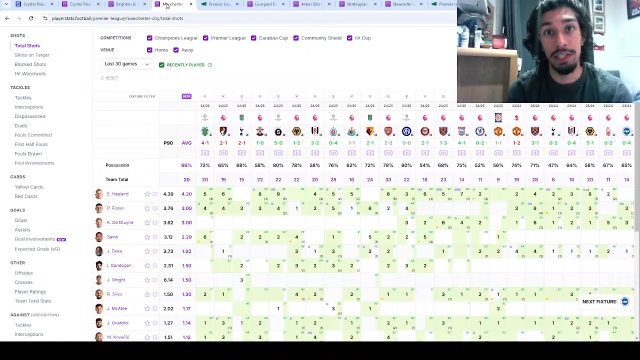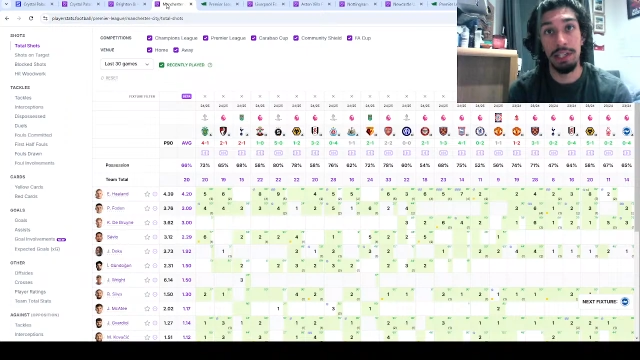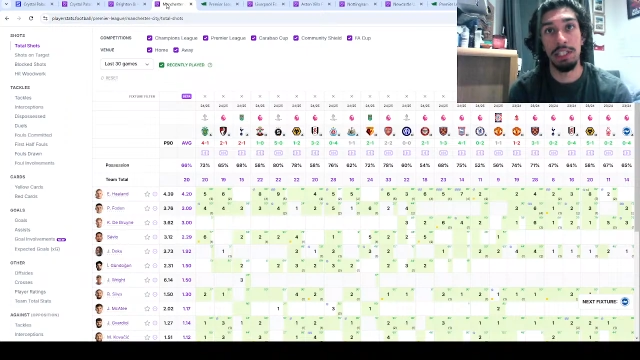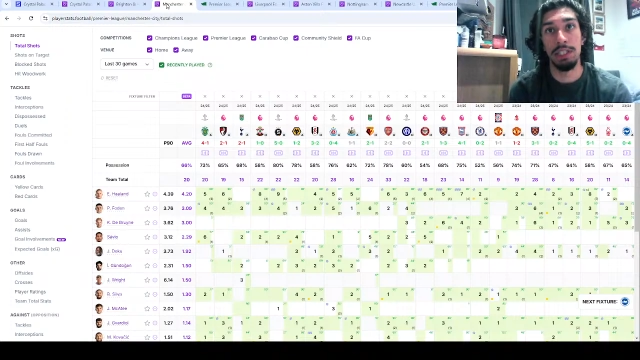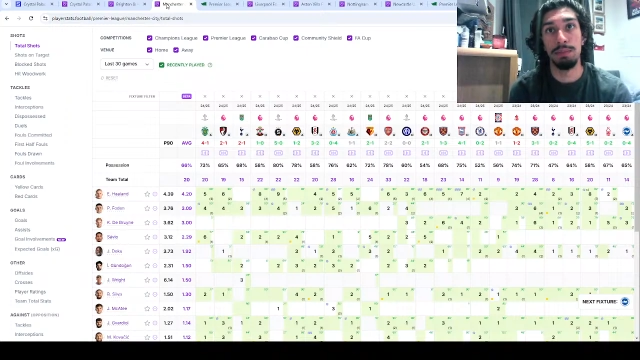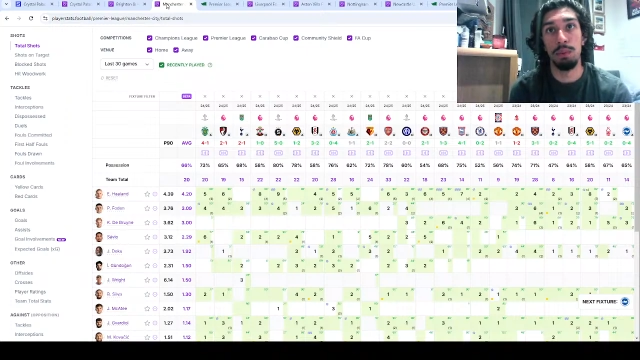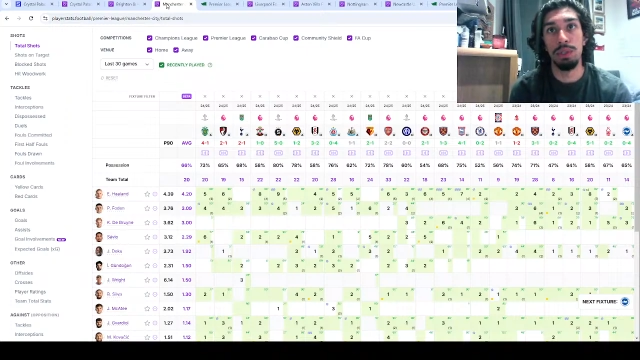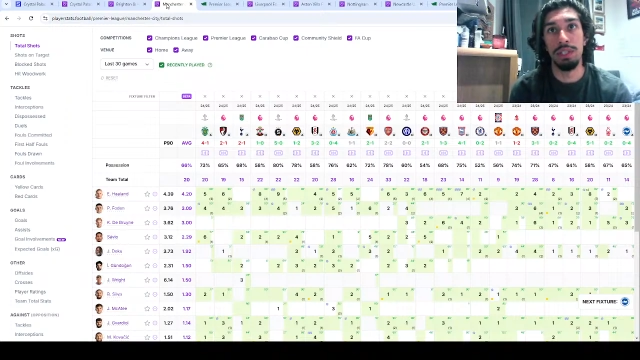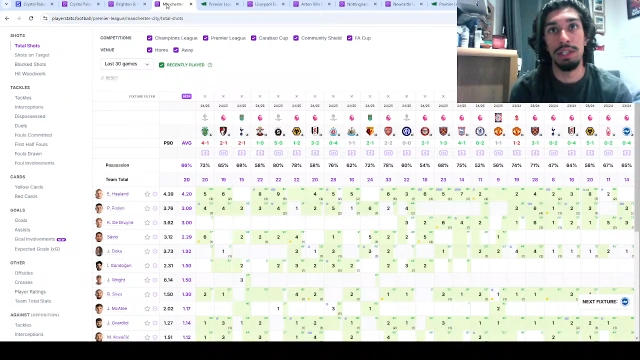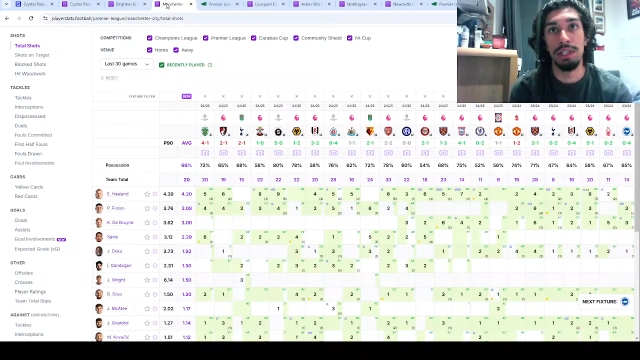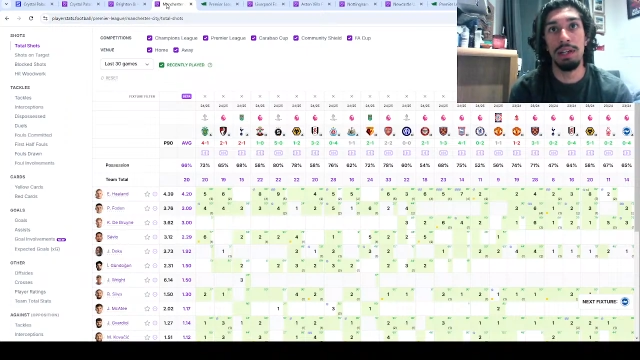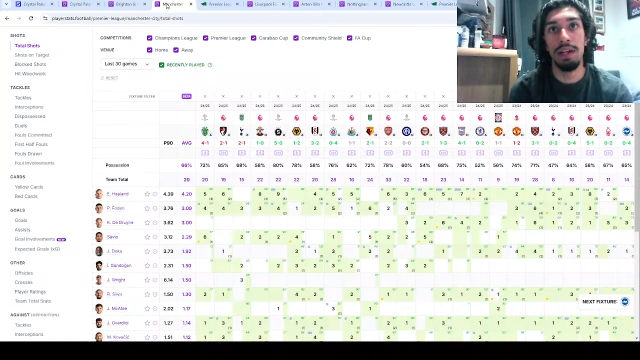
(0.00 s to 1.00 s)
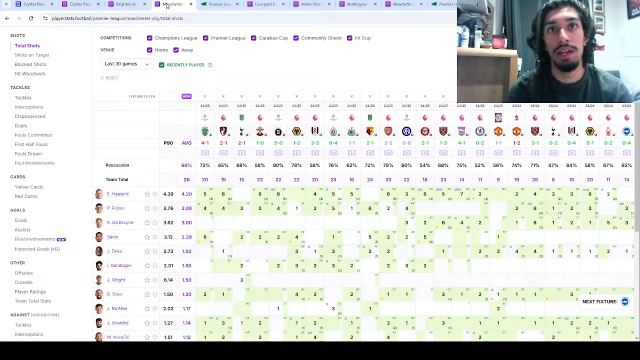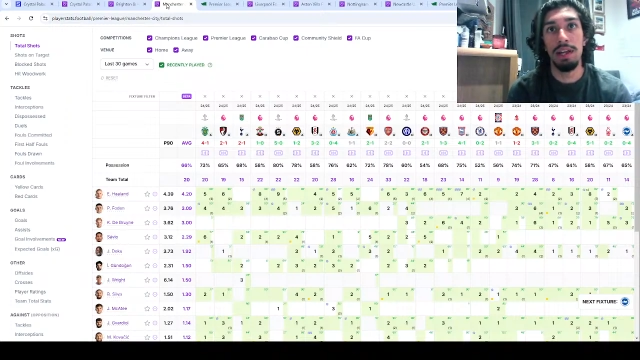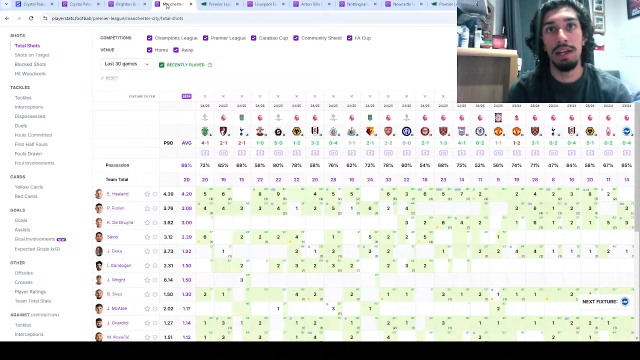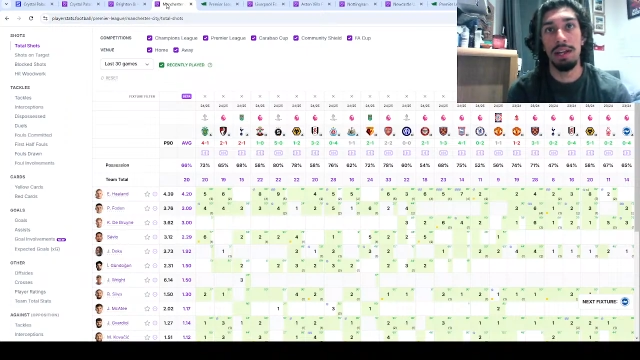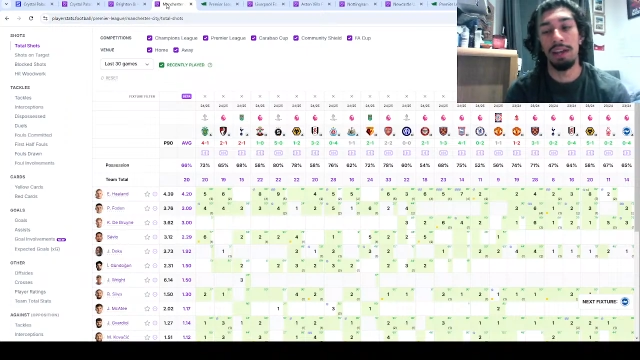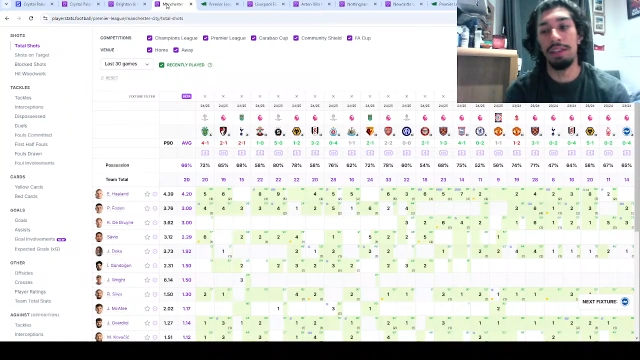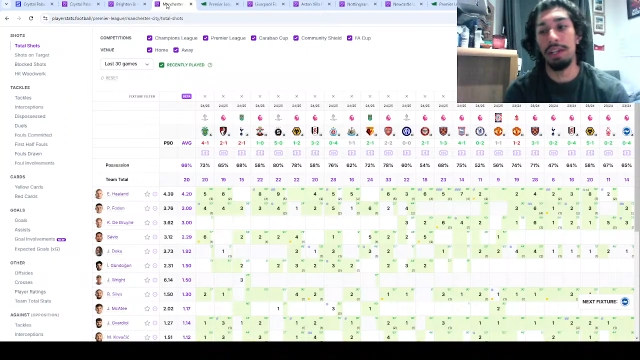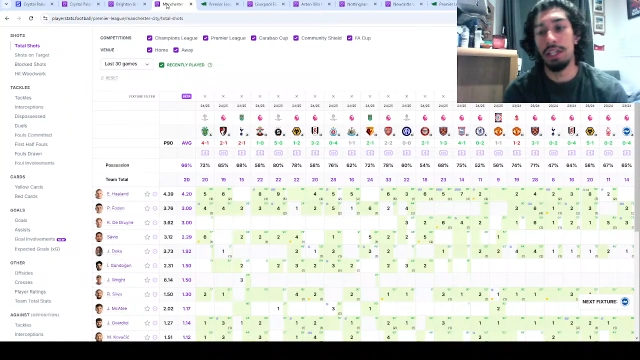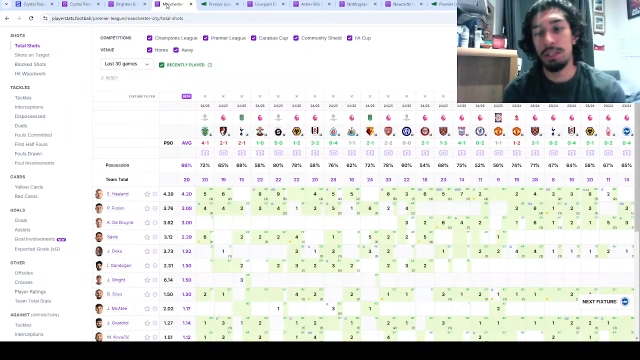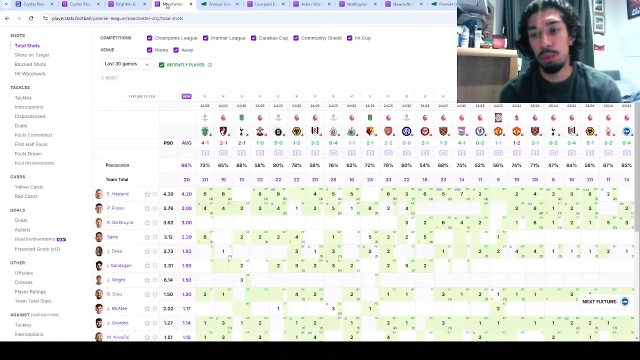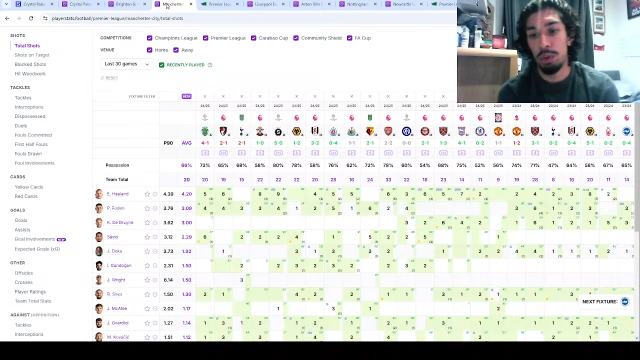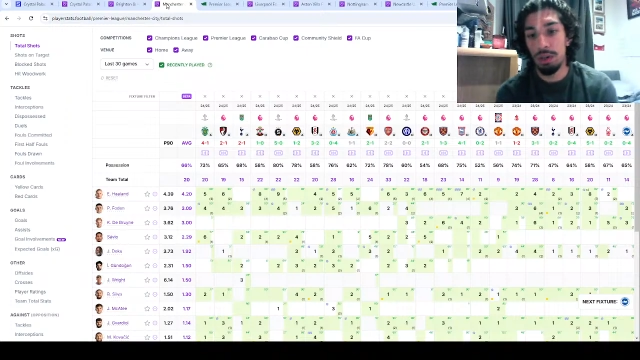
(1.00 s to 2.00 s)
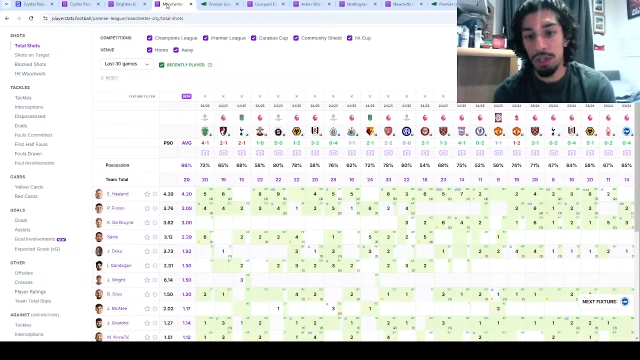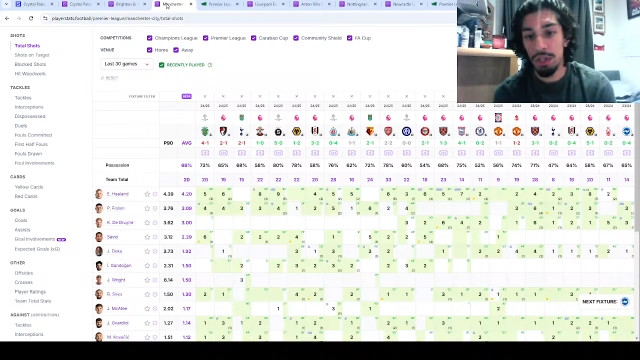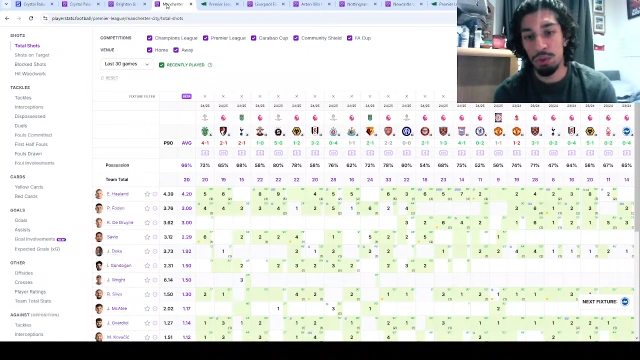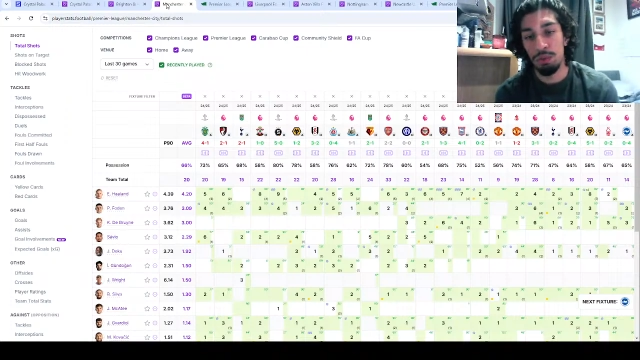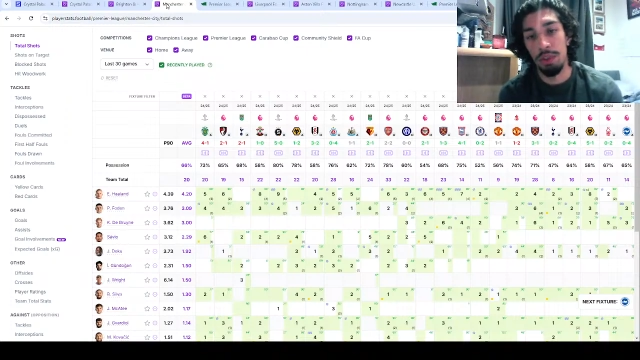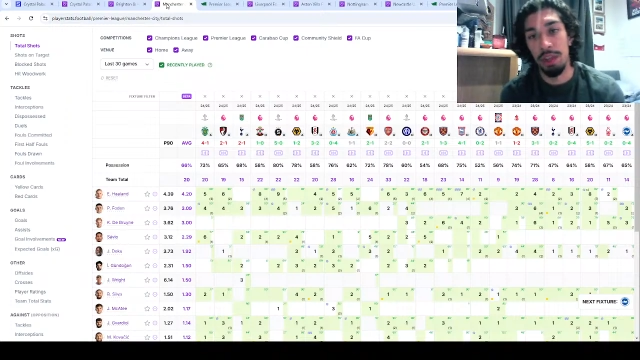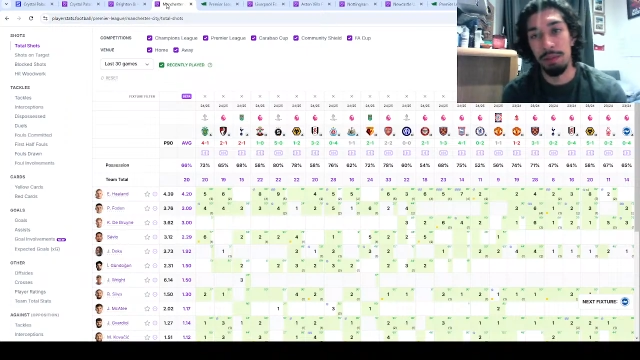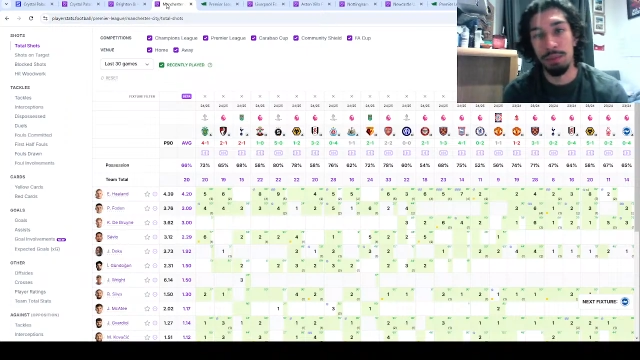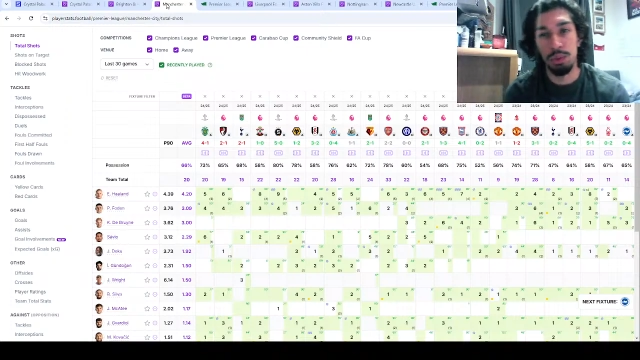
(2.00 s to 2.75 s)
against Sporting, I think it's more natural for them